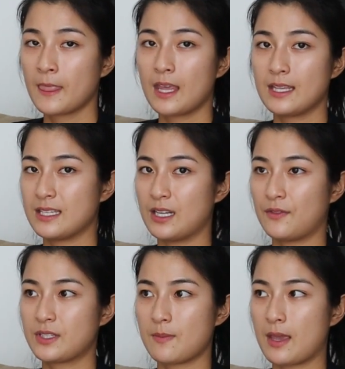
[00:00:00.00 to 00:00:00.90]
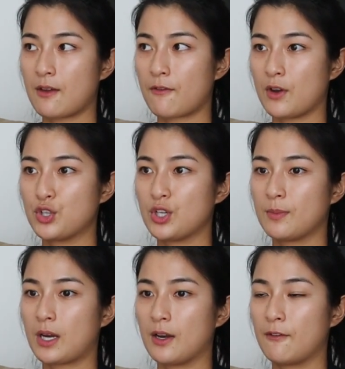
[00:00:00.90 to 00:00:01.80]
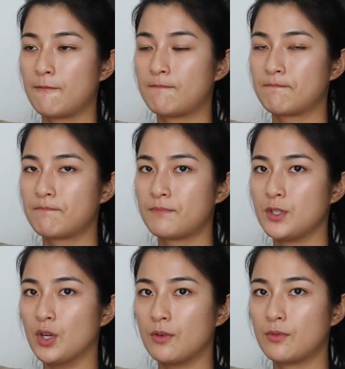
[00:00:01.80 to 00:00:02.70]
is enough to make a friendship kind of, be